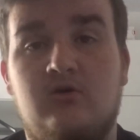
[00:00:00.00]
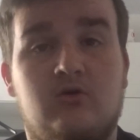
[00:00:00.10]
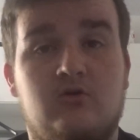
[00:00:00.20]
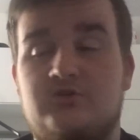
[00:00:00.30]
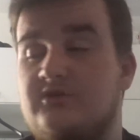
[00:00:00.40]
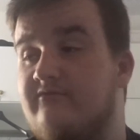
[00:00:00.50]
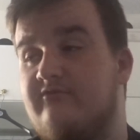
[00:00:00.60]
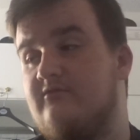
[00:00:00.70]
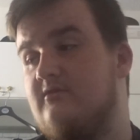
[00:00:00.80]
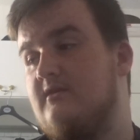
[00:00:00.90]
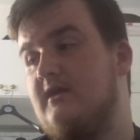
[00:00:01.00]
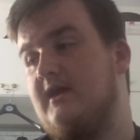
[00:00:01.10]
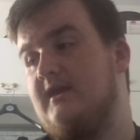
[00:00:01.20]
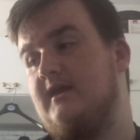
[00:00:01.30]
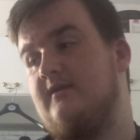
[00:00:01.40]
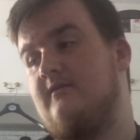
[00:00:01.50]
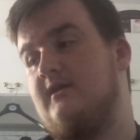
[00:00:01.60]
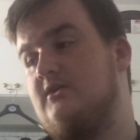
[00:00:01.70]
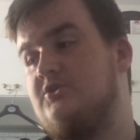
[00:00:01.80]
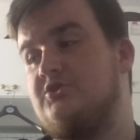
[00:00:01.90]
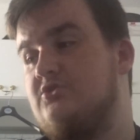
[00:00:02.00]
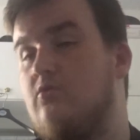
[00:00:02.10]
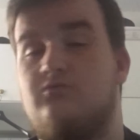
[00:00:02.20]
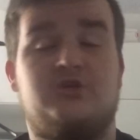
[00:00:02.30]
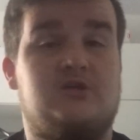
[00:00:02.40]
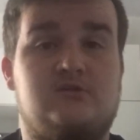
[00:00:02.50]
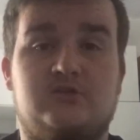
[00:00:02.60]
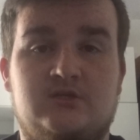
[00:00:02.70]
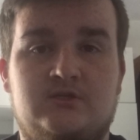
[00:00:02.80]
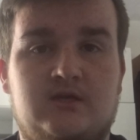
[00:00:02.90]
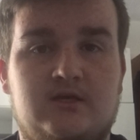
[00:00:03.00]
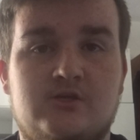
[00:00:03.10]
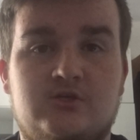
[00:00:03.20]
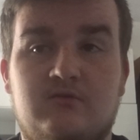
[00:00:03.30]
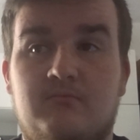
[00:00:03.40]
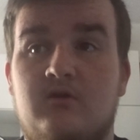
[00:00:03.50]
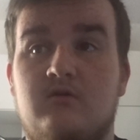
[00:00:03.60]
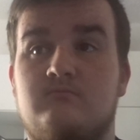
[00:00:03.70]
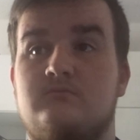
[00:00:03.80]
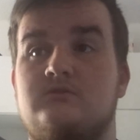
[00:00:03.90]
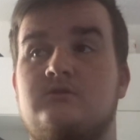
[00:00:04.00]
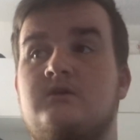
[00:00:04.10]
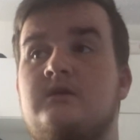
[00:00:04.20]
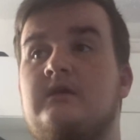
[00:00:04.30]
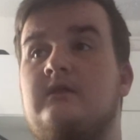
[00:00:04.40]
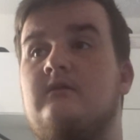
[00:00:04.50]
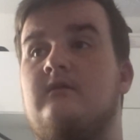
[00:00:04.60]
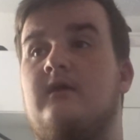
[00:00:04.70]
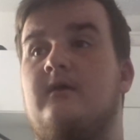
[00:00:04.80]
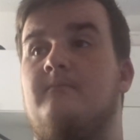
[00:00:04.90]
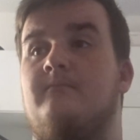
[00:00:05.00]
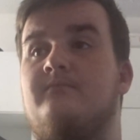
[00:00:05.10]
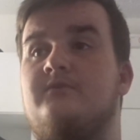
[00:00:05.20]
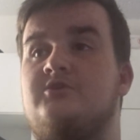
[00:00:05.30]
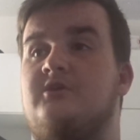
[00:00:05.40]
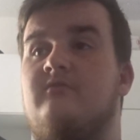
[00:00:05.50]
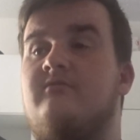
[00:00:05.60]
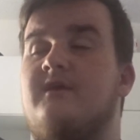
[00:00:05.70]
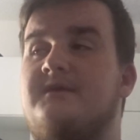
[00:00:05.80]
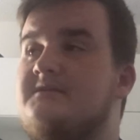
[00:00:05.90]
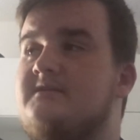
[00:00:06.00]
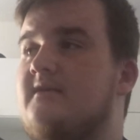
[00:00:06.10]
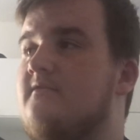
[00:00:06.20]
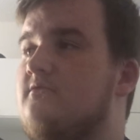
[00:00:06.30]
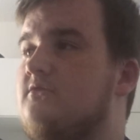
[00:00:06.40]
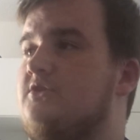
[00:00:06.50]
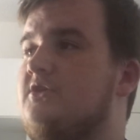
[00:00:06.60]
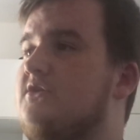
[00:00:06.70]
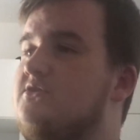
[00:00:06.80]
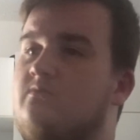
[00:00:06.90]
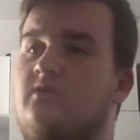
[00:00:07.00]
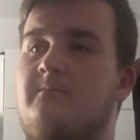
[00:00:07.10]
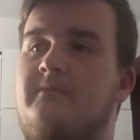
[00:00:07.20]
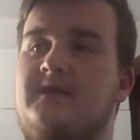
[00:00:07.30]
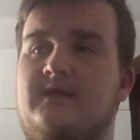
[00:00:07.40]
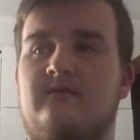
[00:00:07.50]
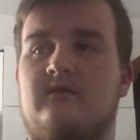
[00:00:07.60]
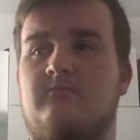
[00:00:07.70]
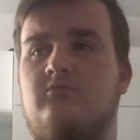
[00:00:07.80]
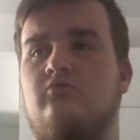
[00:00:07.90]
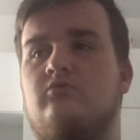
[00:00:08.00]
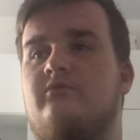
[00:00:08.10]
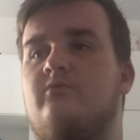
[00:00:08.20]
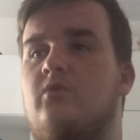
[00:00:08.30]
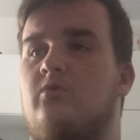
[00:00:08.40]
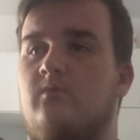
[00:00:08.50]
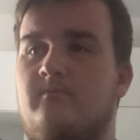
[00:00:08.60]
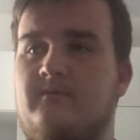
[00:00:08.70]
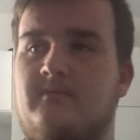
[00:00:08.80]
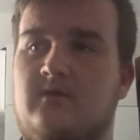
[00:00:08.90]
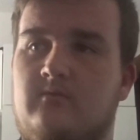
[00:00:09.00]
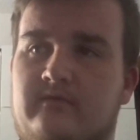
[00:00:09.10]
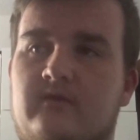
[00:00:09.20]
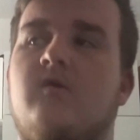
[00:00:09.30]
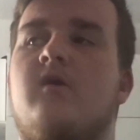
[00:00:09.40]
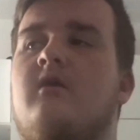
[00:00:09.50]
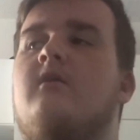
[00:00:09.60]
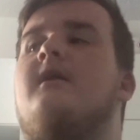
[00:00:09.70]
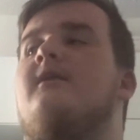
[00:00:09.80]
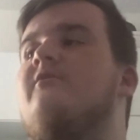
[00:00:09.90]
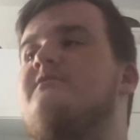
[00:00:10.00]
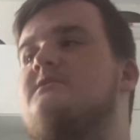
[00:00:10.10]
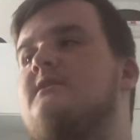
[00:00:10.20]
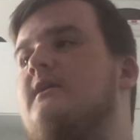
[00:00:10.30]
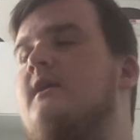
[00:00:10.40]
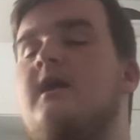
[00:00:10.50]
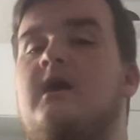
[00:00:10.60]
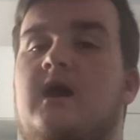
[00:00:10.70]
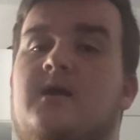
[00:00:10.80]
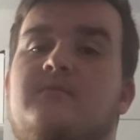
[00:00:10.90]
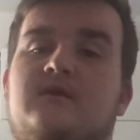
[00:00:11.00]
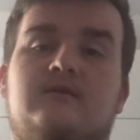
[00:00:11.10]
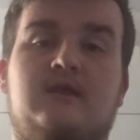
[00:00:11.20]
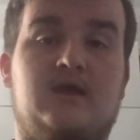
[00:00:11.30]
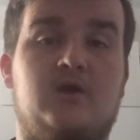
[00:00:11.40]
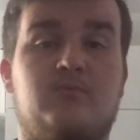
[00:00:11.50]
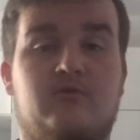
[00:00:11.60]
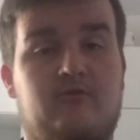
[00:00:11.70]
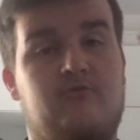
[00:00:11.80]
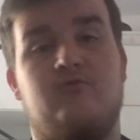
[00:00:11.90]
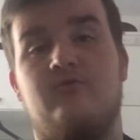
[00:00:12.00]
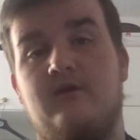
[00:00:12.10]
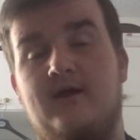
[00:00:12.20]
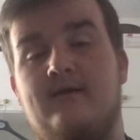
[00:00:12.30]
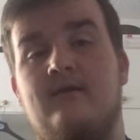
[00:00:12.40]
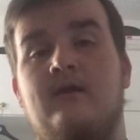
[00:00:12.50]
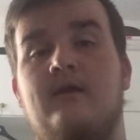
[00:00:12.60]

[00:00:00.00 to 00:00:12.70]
or something and then it just all changes and she becomes, she thinks that she doesn't want to be here anymore, the world would be better without her, and obviously I'm there to help her through that,